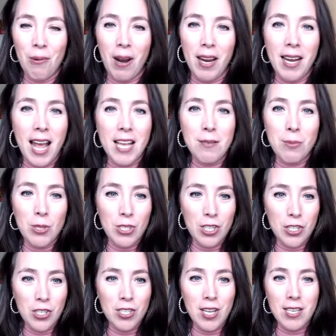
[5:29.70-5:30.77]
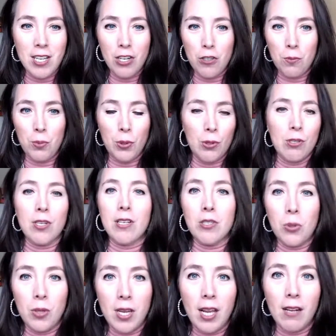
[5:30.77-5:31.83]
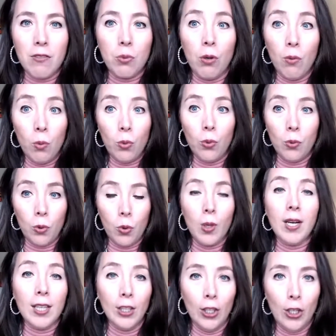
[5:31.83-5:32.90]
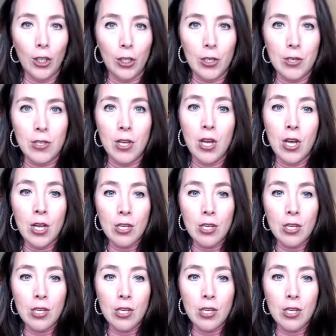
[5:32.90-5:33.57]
right? As musicians, as entrepreneurs, as creators, we're quick learners.